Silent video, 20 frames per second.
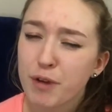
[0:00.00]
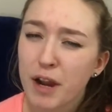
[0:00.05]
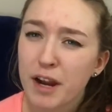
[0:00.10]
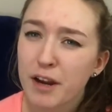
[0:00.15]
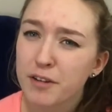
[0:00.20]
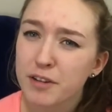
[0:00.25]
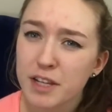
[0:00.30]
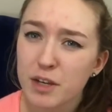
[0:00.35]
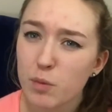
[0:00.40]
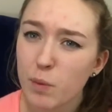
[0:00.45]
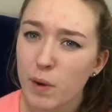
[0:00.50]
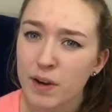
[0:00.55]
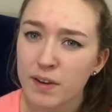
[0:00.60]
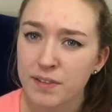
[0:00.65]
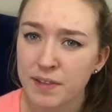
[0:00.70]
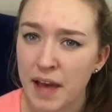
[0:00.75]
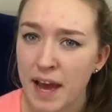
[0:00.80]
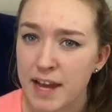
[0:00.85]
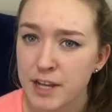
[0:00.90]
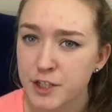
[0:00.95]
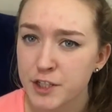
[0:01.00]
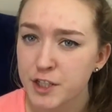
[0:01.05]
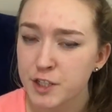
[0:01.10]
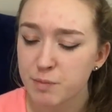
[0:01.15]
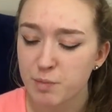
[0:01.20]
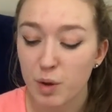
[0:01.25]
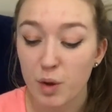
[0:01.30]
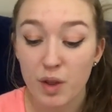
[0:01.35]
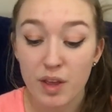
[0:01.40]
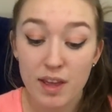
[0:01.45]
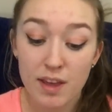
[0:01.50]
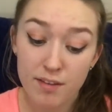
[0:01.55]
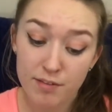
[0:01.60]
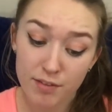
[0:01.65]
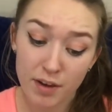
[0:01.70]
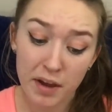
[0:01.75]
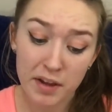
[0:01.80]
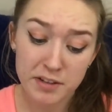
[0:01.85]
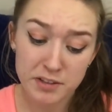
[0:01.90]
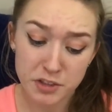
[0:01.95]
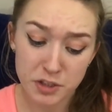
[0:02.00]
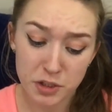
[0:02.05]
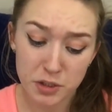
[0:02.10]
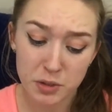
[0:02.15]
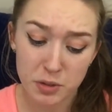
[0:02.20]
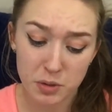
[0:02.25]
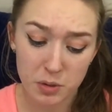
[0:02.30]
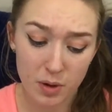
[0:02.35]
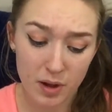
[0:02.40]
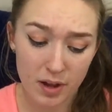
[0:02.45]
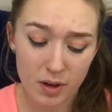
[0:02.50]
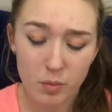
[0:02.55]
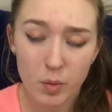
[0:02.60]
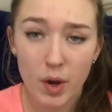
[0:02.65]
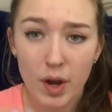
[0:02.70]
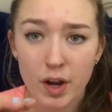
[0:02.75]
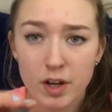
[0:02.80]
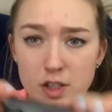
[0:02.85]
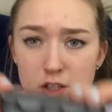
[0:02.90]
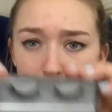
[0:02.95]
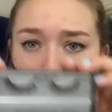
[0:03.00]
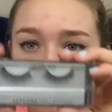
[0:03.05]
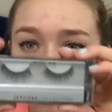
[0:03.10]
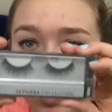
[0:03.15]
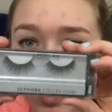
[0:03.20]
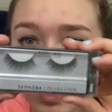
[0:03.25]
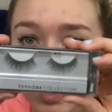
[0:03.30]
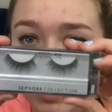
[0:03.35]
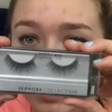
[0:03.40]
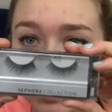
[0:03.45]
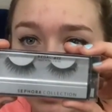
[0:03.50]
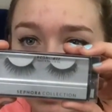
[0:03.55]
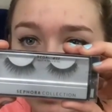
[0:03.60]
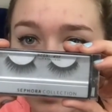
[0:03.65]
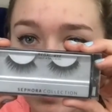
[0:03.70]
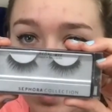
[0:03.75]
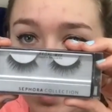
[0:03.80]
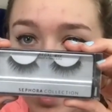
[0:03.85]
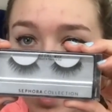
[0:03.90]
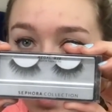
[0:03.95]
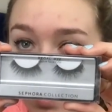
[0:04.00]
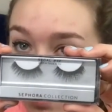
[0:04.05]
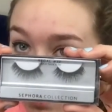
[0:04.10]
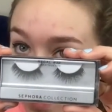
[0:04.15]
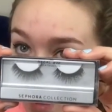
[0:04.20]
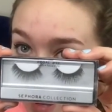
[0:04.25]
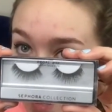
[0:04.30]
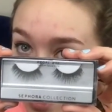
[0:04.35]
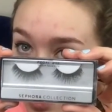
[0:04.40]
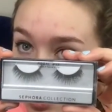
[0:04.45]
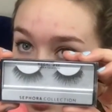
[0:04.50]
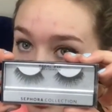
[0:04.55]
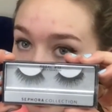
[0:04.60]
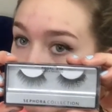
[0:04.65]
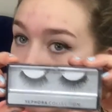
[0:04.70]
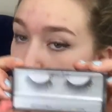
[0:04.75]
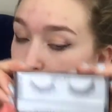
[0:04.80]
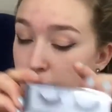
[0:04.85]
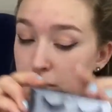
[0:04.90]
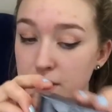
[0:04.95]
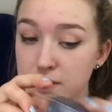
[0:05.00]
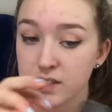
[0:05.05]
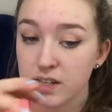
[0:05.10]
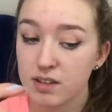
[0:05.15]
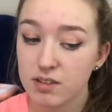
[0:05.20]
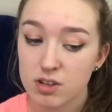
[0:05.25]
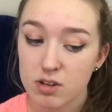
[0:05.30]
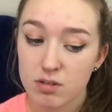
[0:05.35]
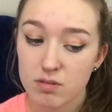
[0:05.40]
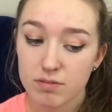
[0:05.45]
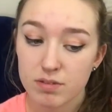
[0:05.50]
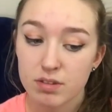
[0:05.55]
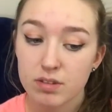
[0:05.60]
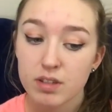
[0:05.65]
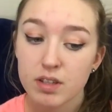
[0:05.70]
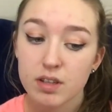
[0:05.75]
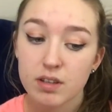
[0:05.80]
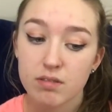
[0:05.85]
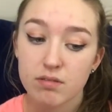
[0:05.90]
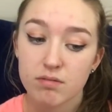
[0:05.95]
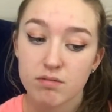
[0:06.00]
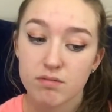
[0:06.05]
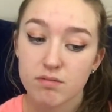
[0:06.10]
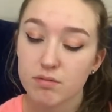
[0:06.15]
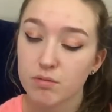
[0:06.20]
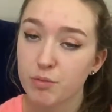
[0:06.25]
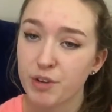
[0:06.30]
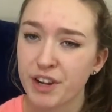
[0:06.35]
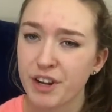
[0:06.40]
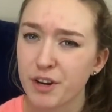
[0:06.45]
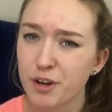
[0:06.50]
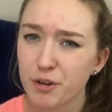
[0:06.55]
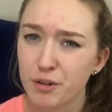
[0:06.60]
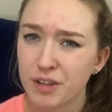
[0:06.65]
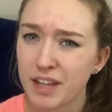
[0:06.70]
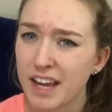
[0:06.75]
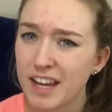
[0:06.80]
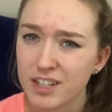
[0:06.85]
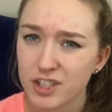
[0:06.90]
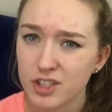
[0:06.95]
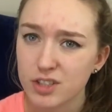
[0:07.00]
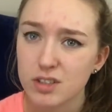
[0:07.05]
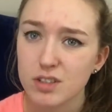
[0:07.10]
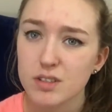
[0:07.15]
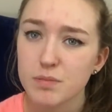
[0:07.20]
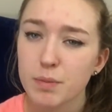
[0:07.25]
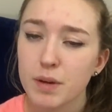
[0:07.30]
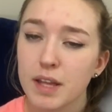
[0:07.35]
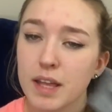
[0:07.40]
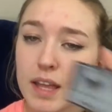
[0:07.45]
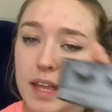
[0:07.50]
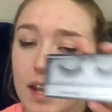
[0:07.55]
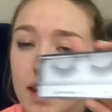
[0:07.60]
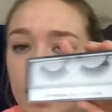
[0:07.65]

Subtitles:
rarely wear lashes, but if I do, I wear Sephora's lashes, because I don't really wear lashes, but it